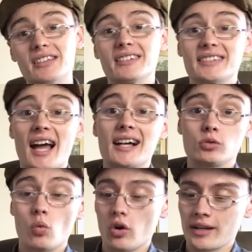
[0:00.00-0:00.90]
this
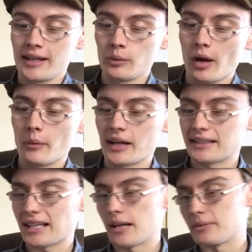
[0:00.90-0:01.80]
exact one anyway, when
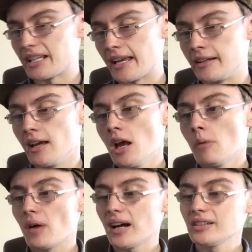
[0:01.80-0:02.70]
I typed it in.
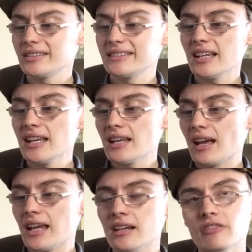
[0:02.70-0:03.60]
But I could
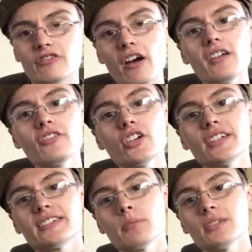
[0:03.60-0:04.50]
see in a very,
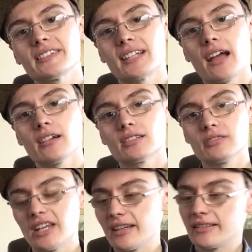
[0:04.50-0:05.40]
very similar style
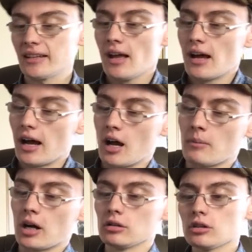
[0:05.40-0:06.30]
to this,
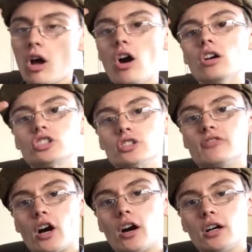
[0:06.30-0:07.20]
um, a larger
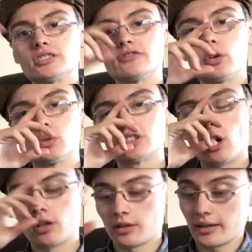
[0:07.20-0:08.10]
vase that was
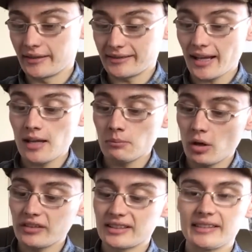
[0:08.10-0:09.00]
on, uh, same,
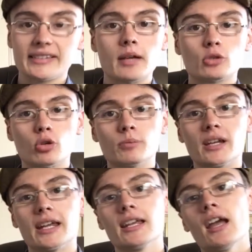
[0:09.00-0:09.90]
obviously same
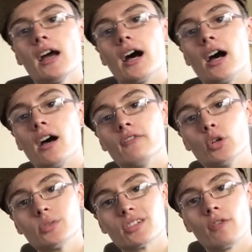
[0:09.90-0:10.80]
company, uh,
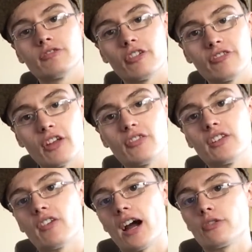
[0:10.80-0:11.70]
that was on for
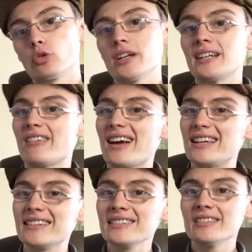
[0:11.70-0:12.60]
55 quid. Now
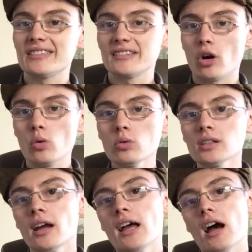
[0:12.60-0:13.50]
that isn't
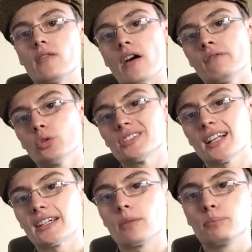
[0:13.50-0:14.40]
sold. And then there was
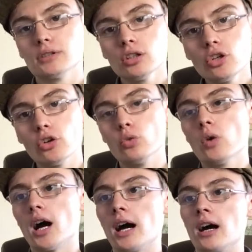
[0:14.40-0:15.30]
like a
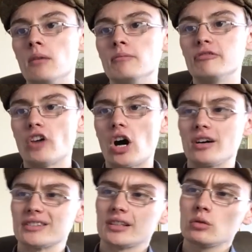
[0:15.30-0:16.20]
blue um,
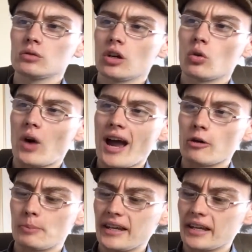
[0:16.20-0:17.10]
vase, I don't know
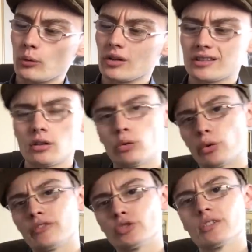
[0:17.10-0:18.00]
how big it was, I don't know
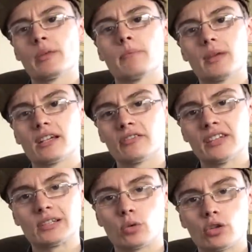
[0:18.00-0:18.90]
whether it was a bit bigger than
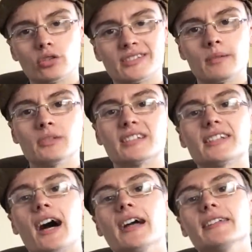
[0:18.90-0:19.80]
this one or similar
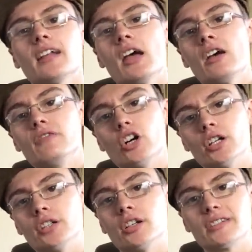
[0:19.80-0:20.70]
size, that
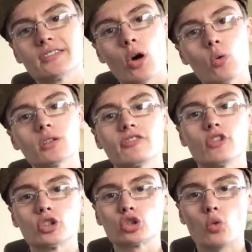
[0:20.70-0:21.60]
had sold
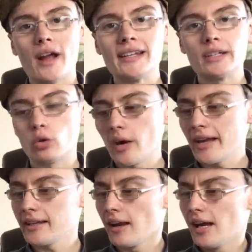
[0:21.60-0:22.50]
for 20
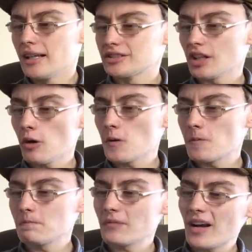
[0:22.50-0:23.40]
quid. So
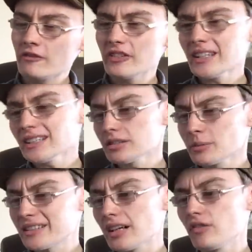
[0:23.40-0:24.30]
I'm thinking to
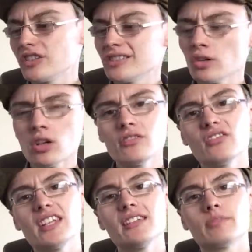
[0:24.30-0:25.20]
myself, there's none of
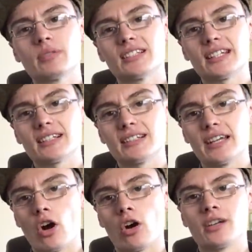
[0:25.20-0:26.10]
these
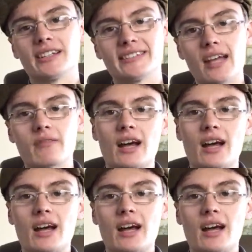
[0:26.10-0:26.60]
particularly on except